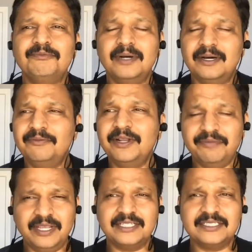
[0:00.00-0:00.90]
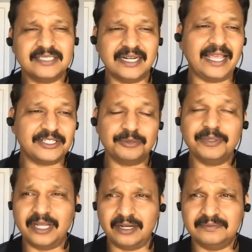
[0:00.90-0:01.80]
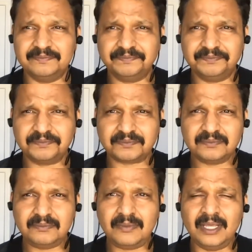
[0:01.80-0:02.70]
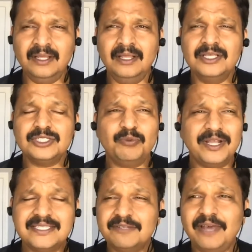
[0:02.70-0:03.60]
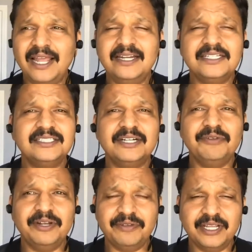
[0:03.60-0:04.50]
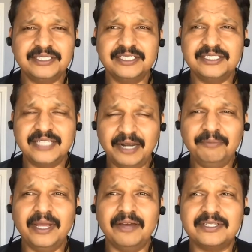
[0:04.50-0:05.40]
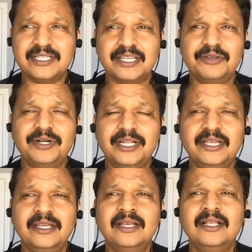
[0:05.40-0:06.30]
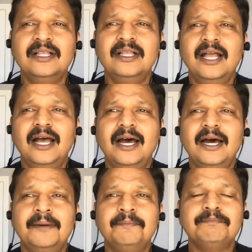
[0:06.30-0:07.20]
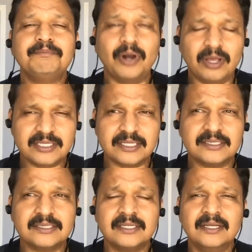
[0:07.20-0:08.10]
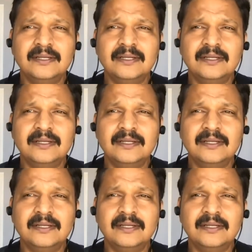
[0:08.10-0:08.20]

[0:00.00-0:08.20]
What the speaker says: verifications that has to be done. So once the validation and verification is done by our security process,